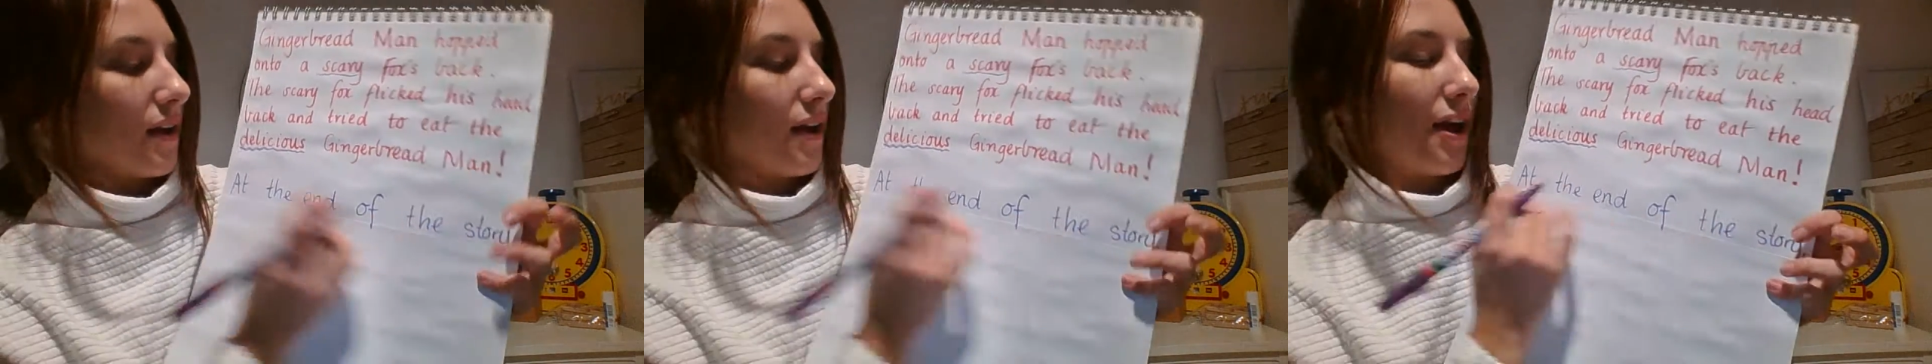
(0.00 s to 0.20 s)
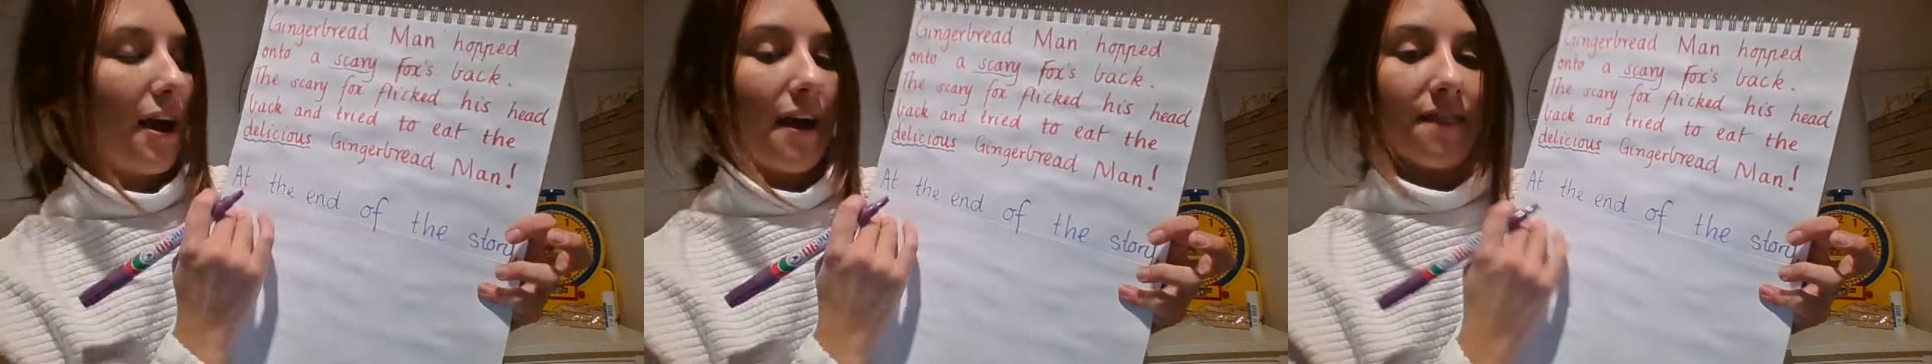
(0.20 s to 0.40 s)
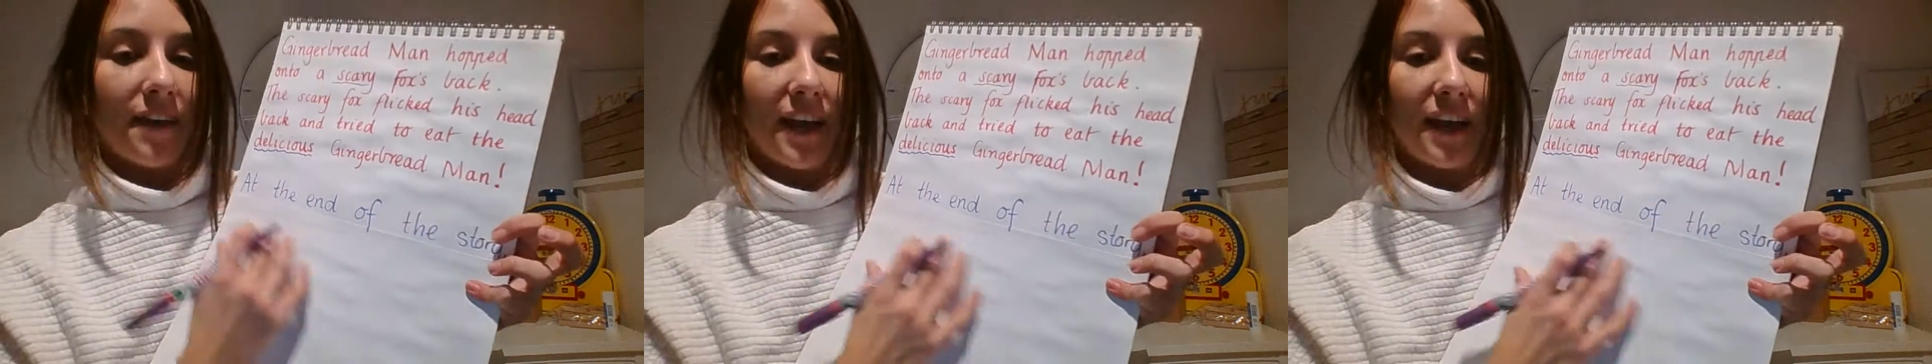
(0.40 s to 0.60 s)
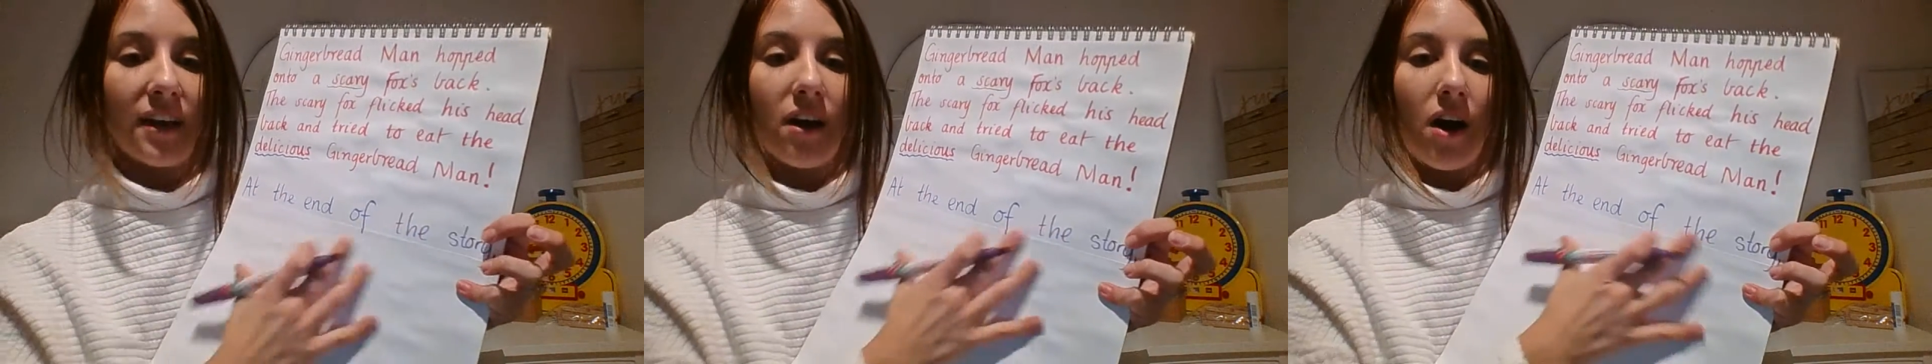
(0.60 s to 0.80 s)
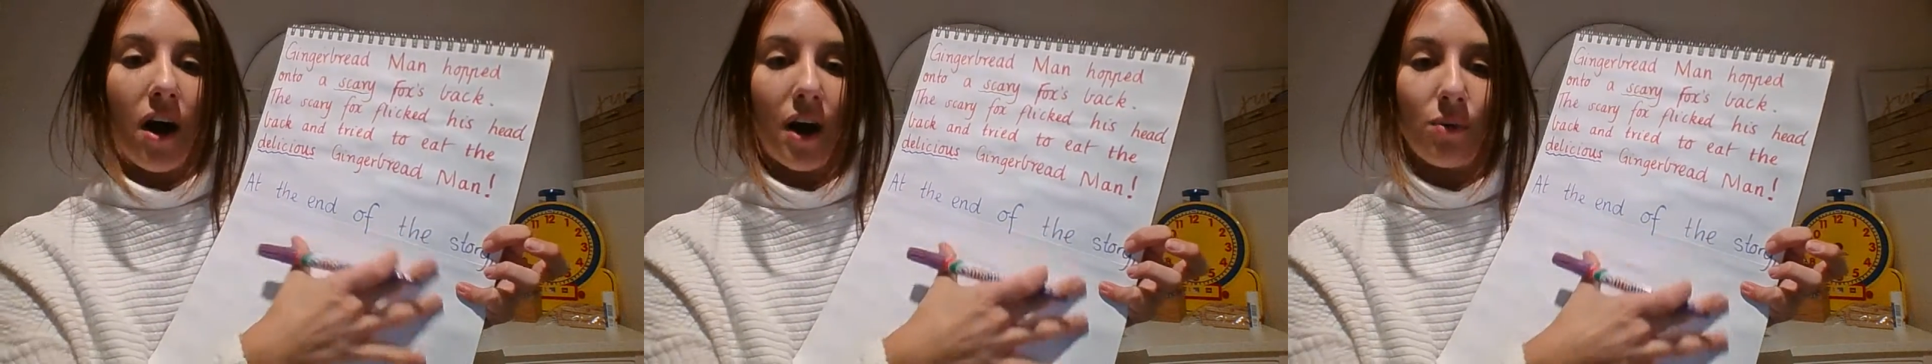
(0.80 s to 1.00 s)
And
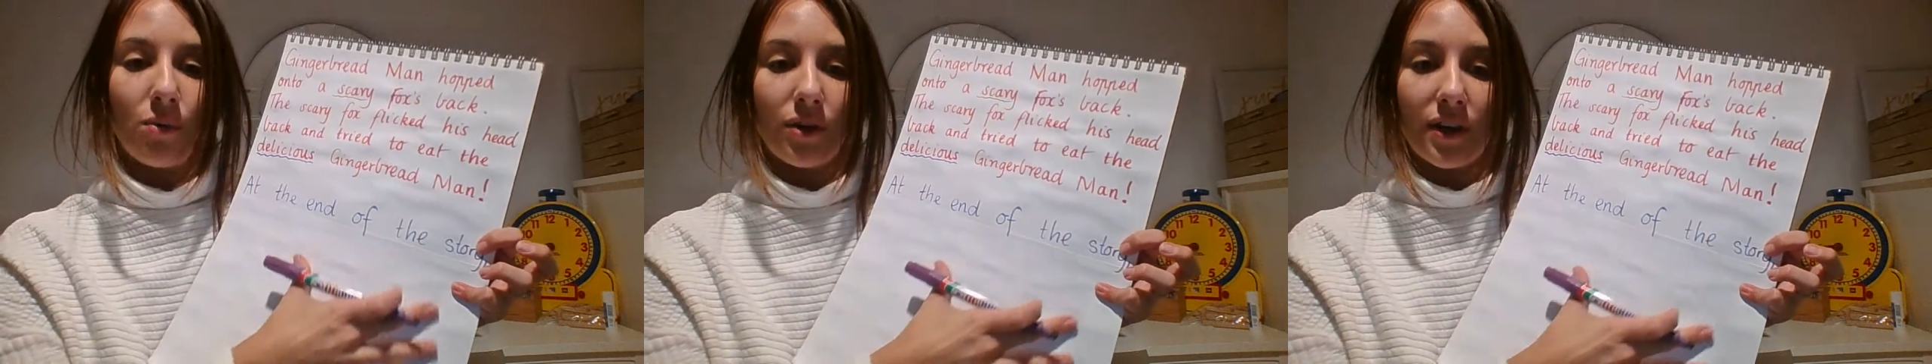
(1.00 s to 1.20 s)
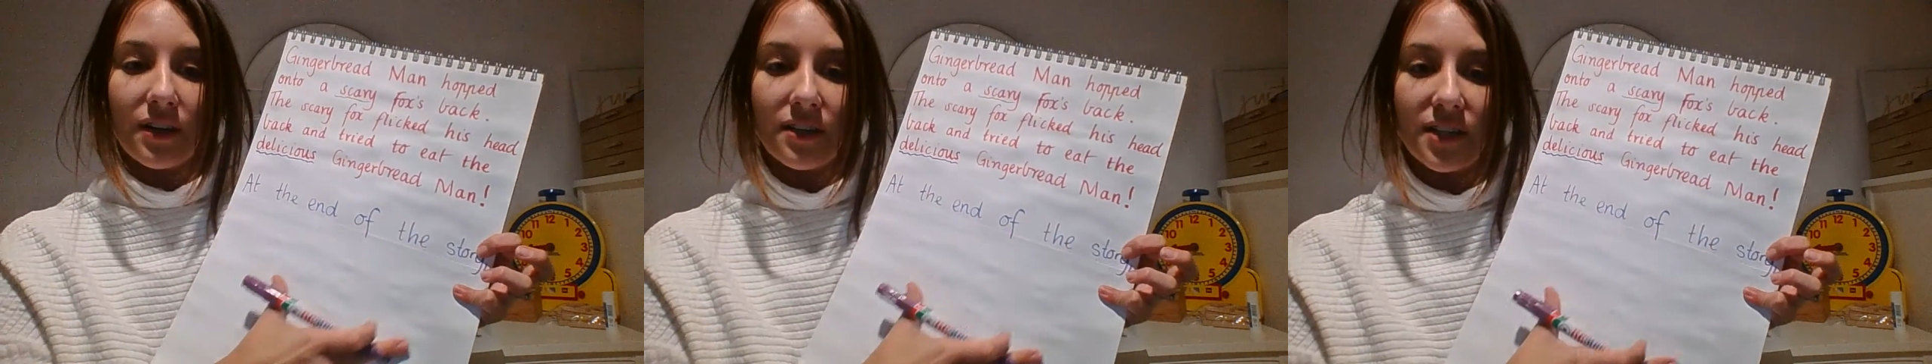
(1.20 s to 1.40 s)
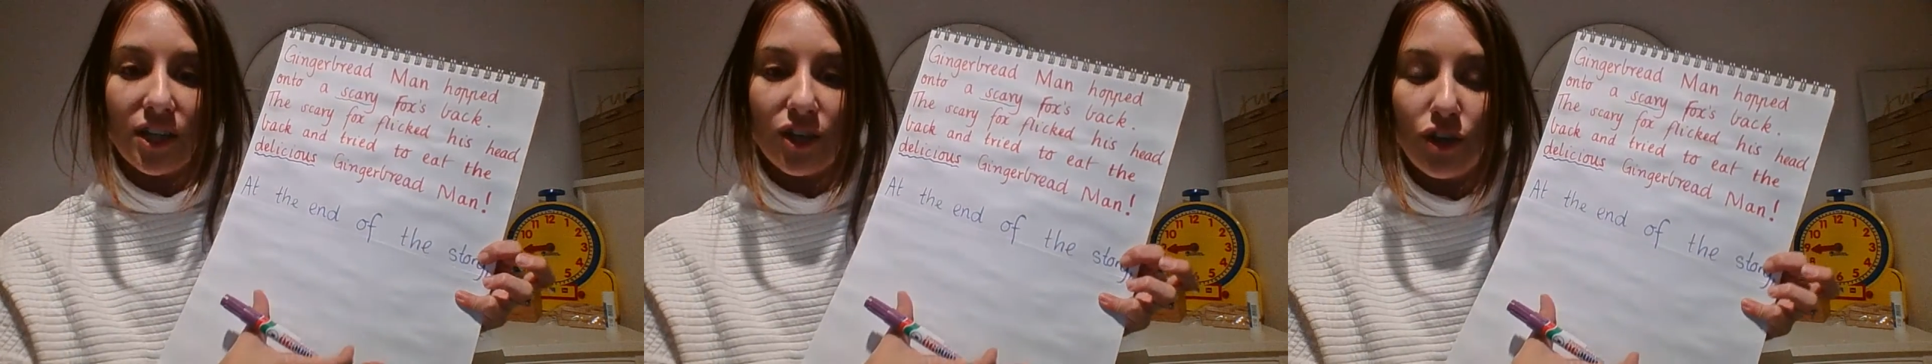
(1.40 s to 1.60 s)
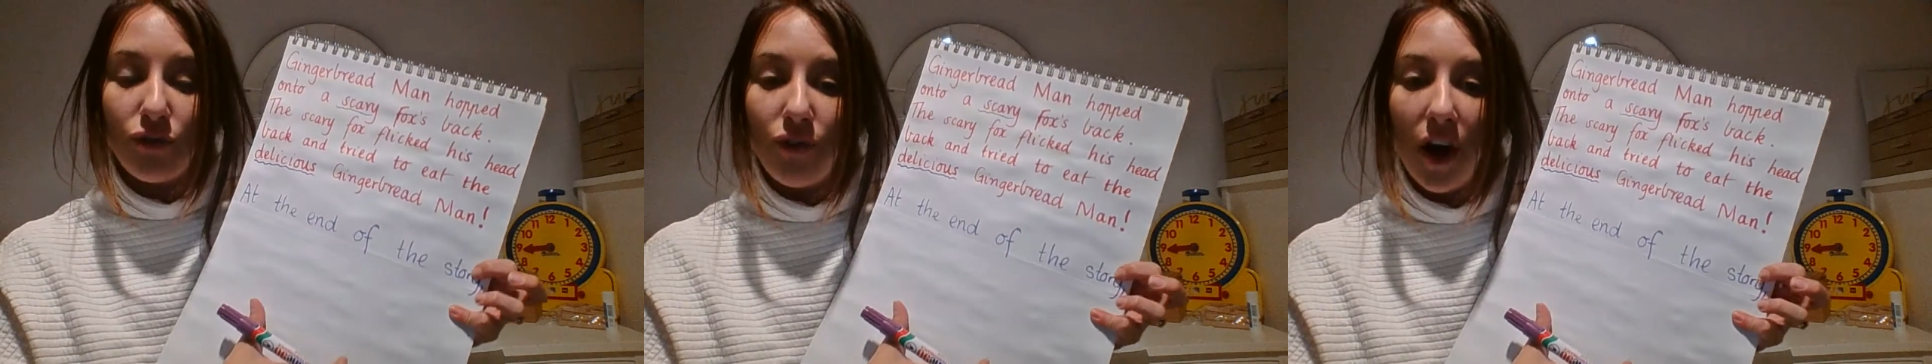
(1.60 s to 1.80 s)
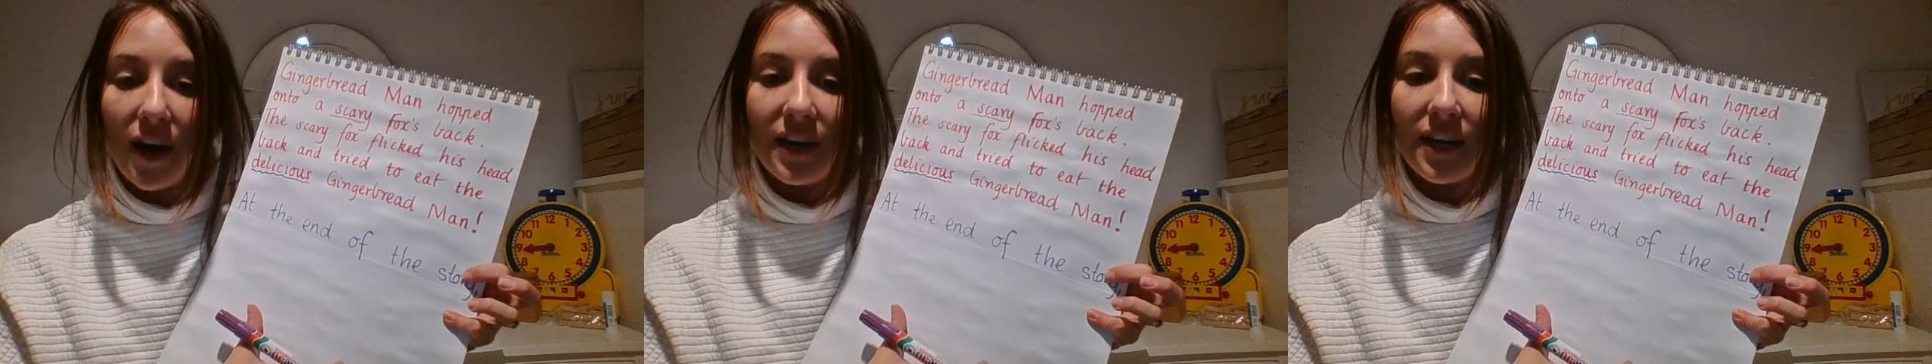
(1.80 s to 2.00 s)
then I would continue
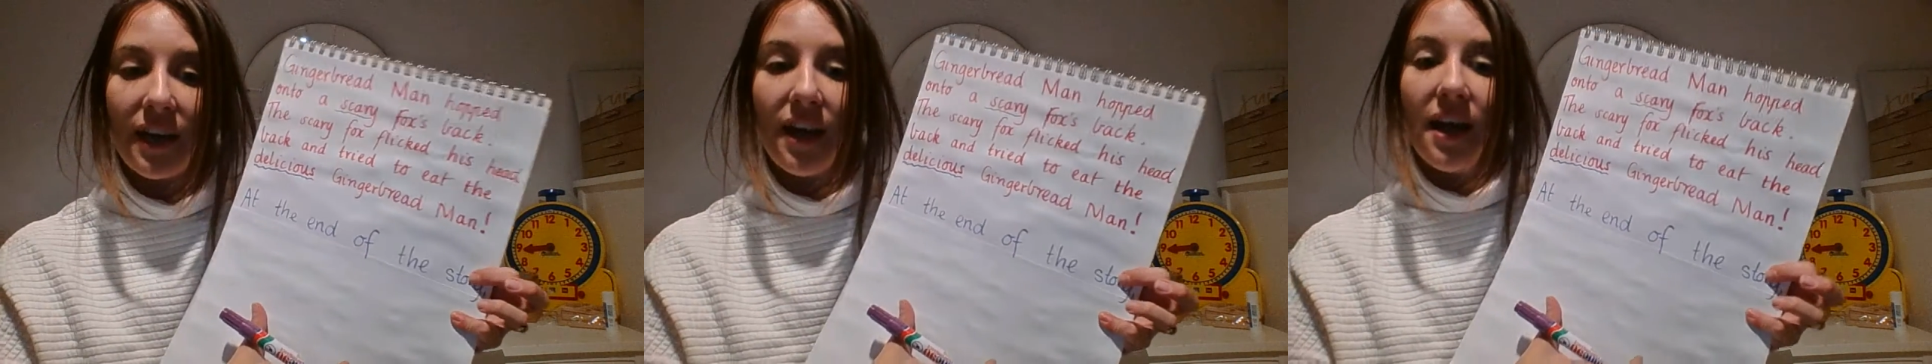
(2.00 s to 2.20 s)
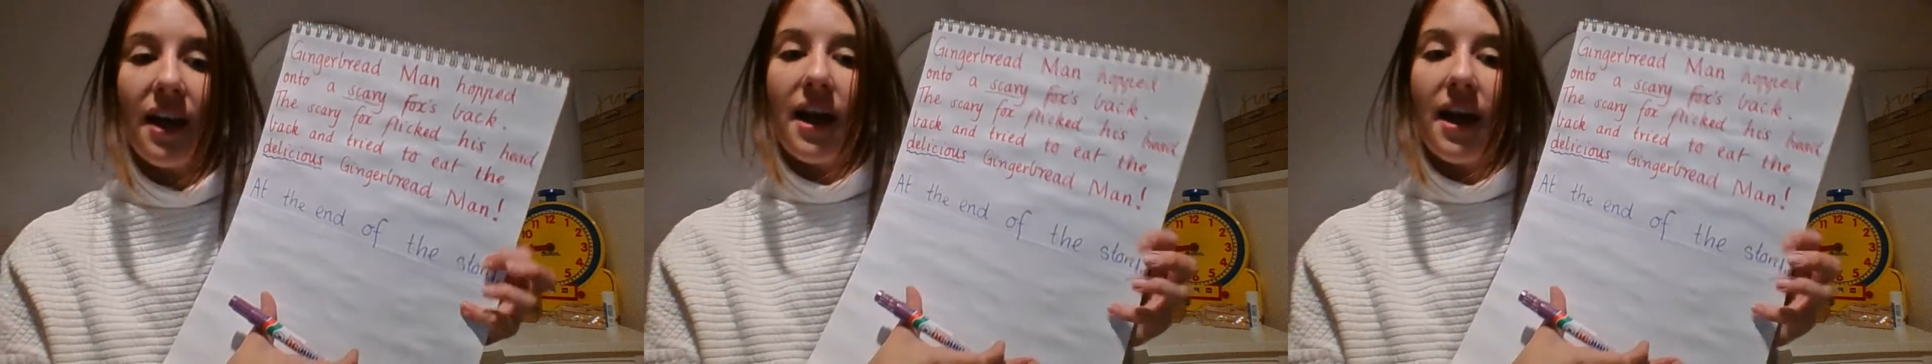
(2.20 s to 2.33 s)
writing